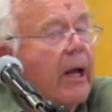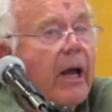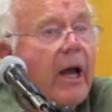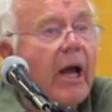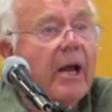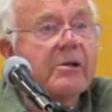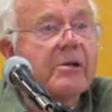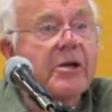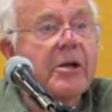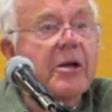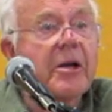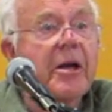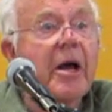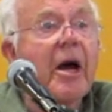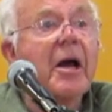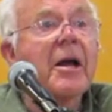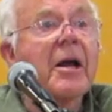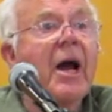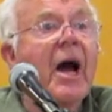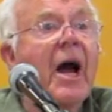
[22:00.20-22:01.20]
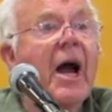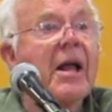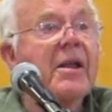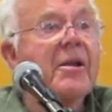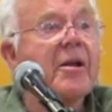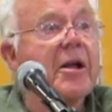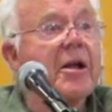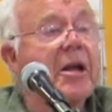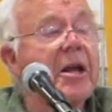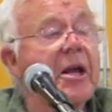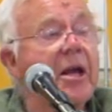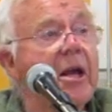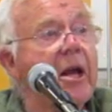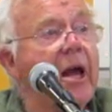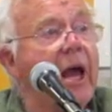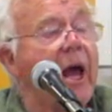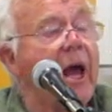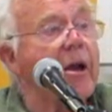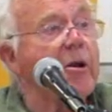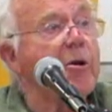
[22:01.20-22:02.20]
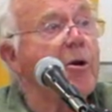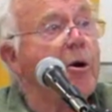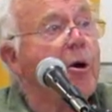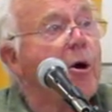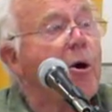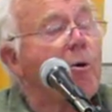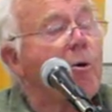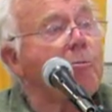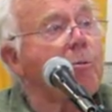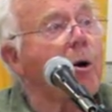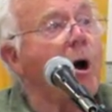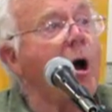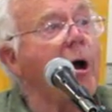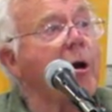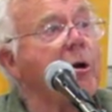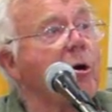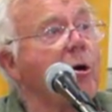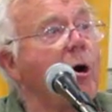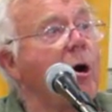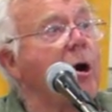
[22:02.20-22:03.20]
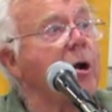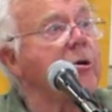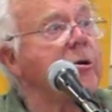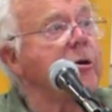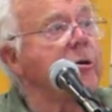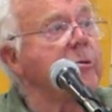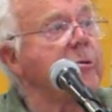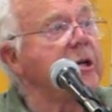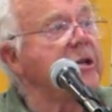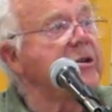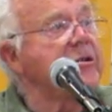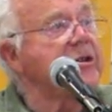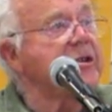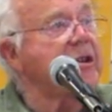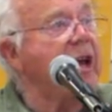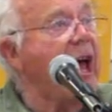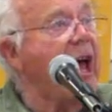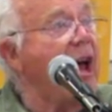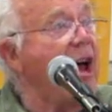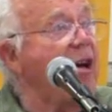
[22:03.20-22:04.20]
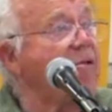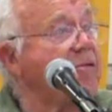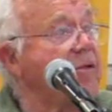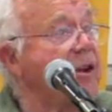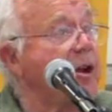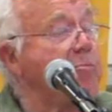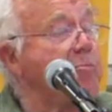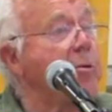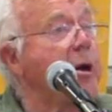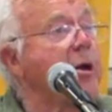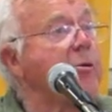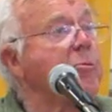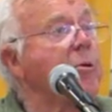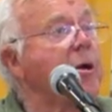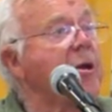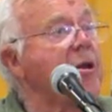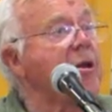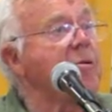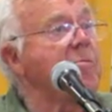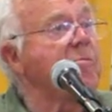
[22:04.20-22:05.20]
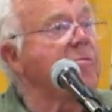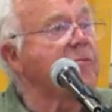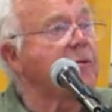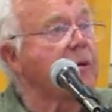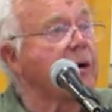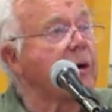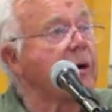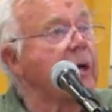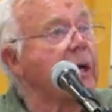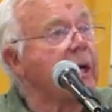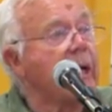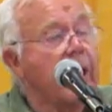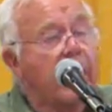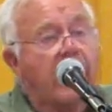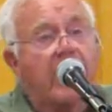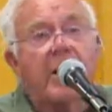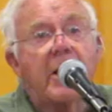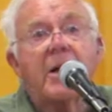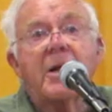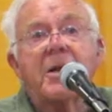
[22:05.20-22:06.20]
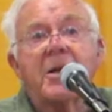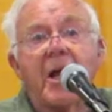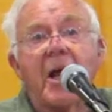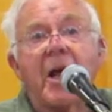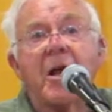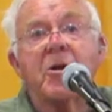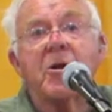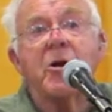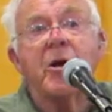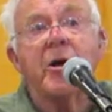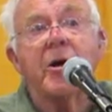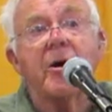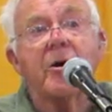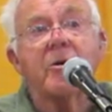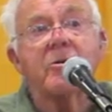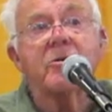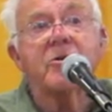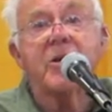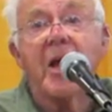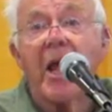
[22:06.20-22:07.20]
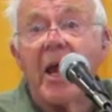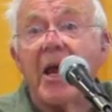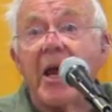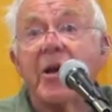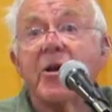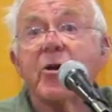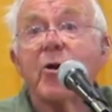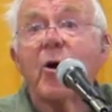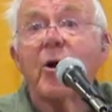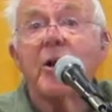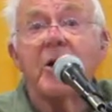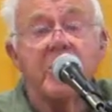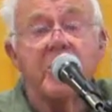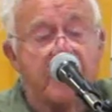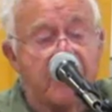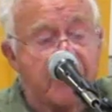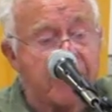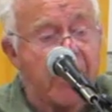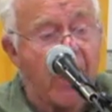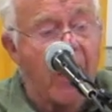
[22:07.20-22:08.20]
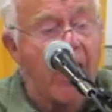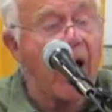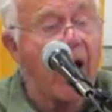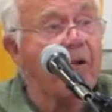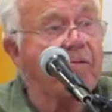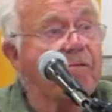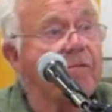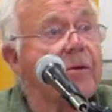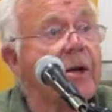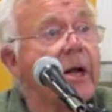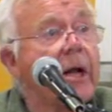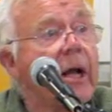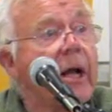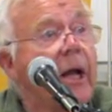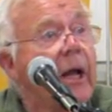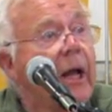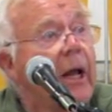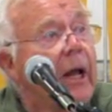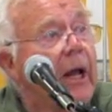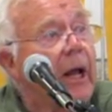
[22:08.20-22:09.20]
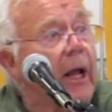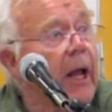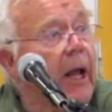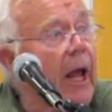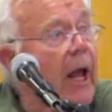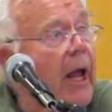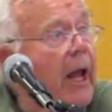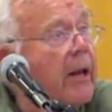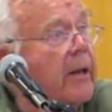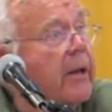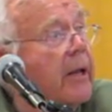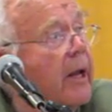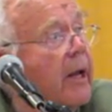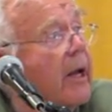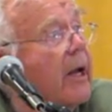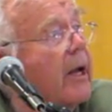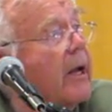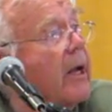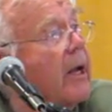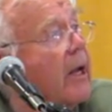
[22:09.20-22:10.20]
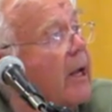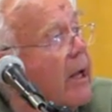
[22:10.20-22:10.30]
as a young guy that he had brought onto his staff, had been with him for 10 years, 8 on his staff, and